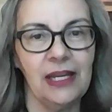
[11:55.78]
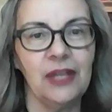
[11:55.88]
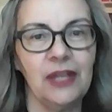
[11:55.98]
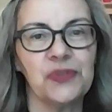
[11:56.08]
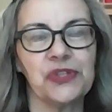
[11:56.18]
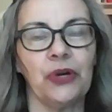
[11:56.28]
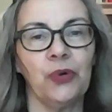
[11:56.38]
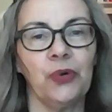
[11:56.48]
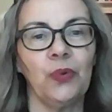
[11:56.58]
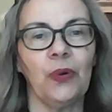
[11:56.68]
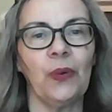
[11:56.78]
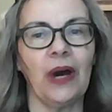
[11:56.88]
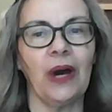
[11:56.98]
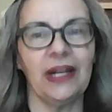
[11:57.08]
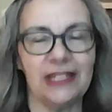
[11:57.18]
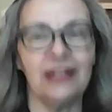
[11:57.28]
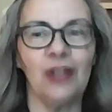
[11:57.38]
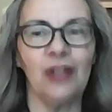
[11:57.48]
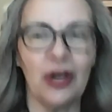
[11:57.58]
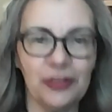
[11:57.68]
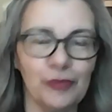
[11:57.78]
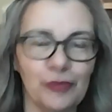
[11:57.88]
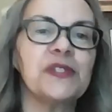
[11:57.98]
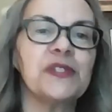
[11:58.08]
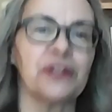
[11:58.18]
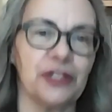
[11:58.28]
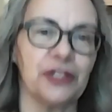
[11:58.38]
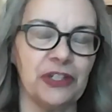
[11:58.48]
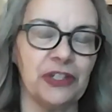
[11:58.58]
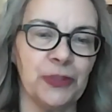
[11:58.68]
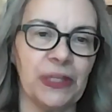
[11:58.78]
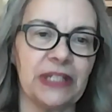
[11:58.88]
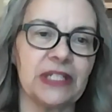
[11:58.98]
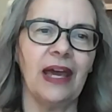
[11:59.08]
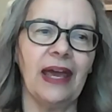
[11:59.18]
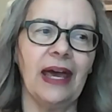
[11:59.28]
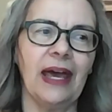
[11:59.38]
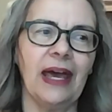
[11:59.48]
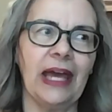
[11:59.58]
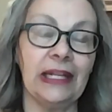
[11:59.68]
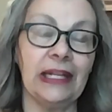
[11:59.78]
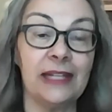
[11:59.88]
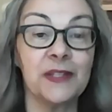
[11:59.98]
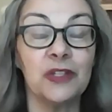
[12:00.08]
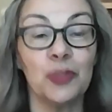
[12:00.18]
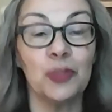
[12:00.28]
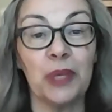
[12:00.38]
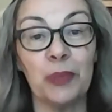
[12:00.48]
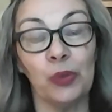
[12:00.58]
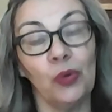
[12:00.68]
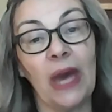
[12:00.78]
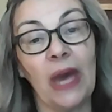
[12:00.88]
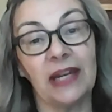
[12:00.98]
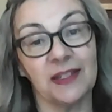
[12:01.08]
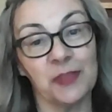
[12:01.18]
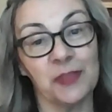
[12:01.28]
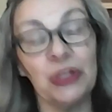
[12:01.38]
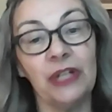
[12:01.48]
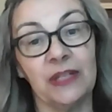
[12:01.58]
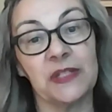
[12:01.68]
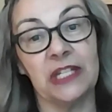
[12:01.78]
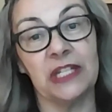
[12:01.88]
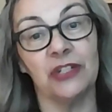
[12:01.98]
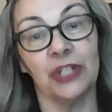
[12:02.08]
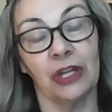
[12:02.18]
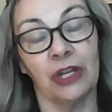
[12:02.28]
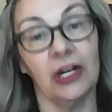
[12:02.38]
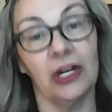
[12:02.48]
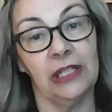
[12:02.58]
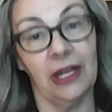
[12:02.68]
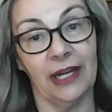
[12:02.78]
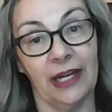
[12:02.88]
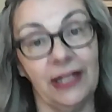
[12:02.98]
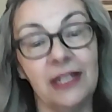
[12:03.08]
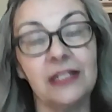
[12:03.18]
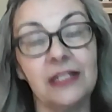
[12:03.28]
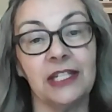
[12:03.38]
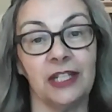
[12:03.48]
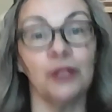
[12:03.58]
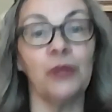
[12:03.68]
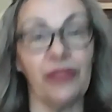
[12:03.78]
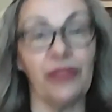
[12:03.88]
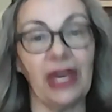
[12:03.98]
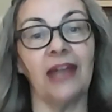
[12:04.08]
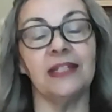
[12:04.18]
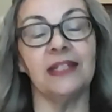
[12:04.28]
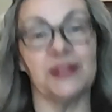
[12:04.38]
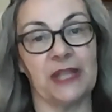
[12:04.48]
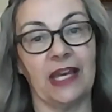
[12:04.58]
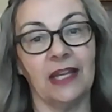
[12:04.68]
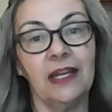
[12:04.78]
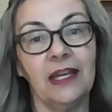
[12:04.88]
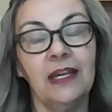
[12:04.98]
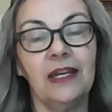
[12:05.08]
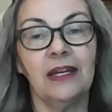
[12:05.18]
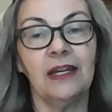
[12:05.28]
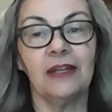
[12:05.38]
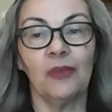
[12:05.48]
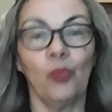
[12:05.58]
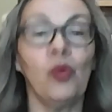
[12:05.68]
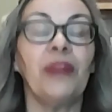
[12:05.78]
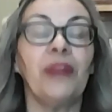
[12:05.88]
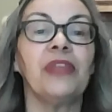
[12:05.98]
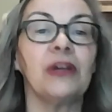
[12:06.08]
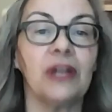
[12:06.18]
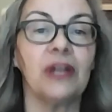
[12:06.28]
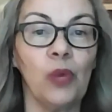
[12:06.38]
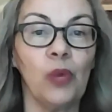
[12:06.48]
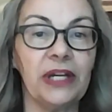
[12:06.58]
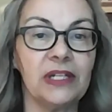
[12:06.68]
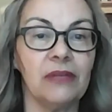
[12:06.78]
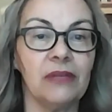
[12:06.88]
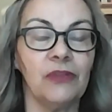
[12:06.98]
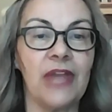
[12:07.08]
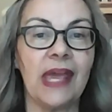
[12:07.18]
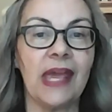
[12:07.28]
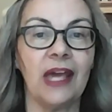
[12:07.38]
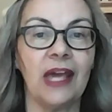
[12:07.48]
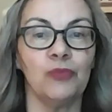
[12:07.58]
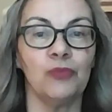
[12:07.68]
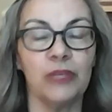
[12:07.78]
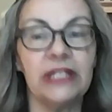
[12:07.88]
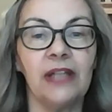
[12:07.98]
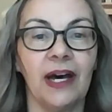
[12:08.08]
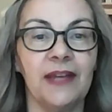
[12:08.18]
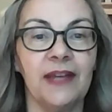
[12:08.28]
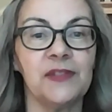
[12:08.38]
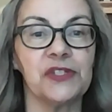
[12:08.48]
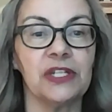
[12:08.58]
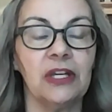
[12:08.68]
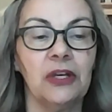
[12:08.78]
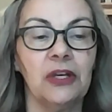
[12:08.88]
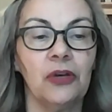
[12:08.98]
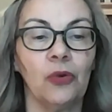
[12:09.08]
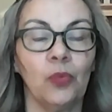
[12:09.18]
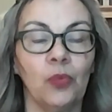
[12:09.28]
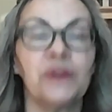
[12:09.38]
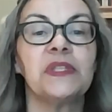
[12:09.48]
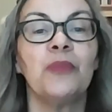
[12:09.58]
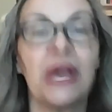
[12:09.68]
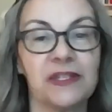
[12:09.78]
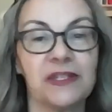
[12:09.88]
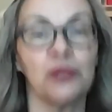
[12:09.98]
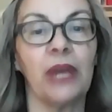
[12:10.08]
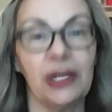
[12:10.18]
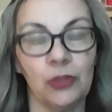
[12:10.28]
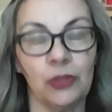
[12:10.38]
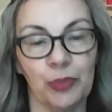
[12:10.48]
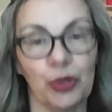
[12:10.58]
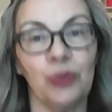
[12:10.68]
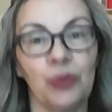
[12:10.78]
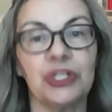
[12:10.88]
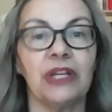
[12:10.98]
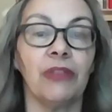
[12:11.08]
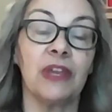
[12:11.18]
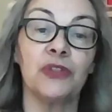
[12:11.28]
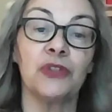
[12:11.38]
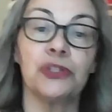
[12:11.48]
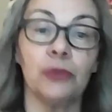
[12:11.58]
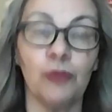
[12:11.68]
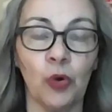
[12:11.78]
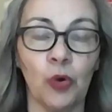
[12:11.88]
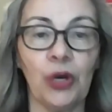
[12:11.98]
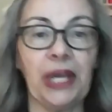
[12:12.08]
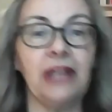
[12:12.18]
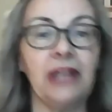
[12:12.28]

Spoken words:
So I did a lot of research into it and listened to people had experience teaching online to hear what they had to say, what they had realized was the best way to approach it, things to avoid,